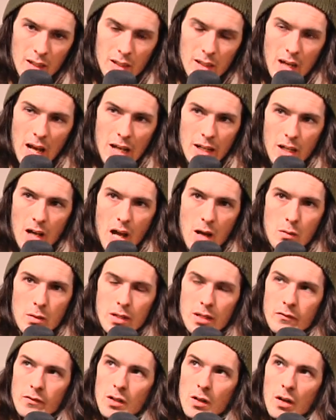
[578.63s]
I
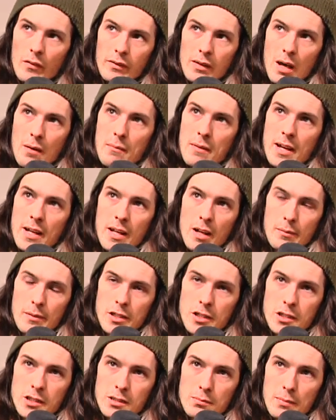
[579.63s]
wouldn't even know off the top of my head how many
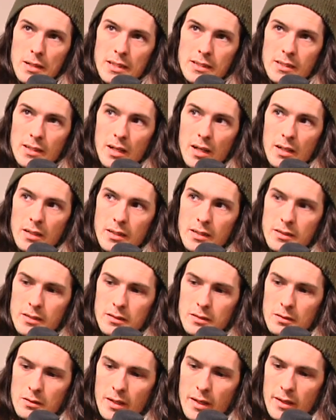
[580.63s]
sheets of masonite I need to
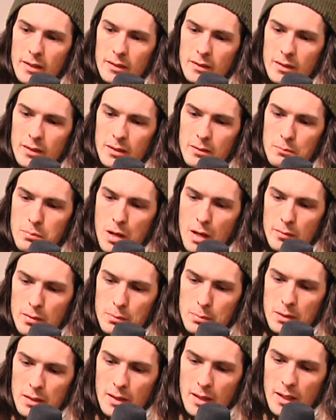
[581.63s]
do that. It'd probably
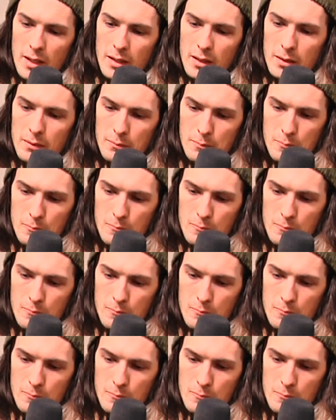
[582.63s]
be like